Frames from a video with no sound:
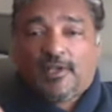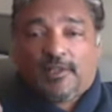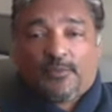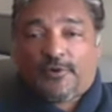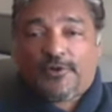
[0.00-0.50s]

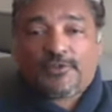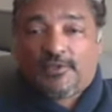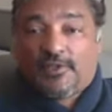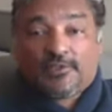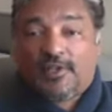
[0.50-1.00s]
the person
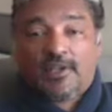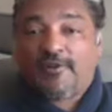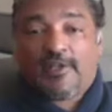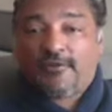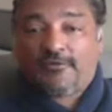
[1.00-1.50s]
isn't
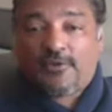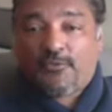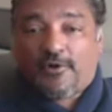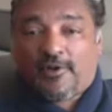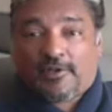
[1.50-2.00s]
hearing every
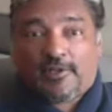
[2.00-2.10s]
word.